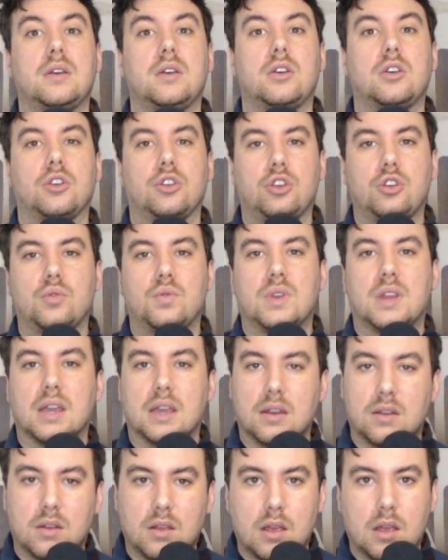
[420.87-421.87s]
you would
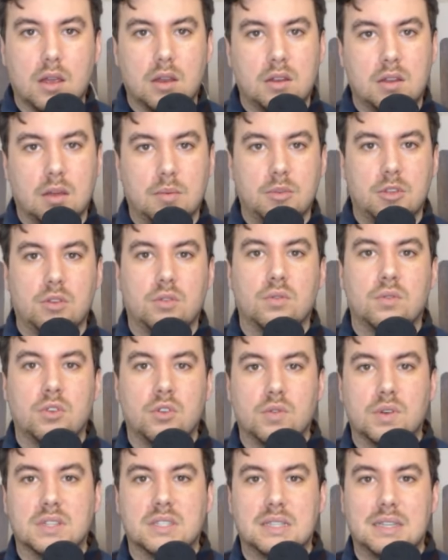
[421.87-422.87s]
get
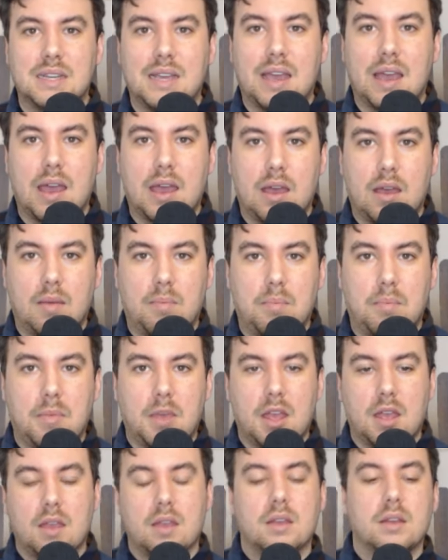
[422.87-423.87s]
WUSDM.
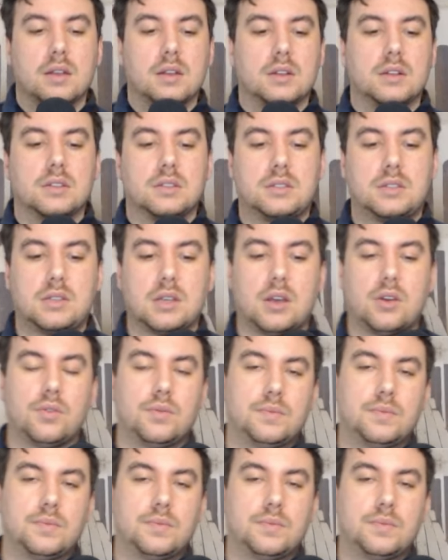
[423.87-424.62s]
So